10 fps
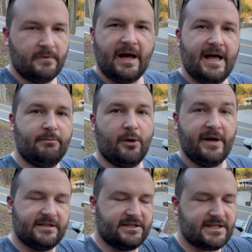on my
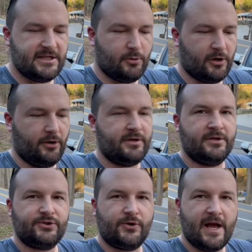way to Disney World.
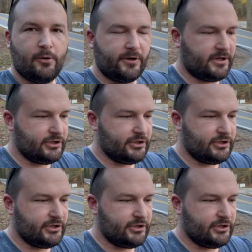So now we're going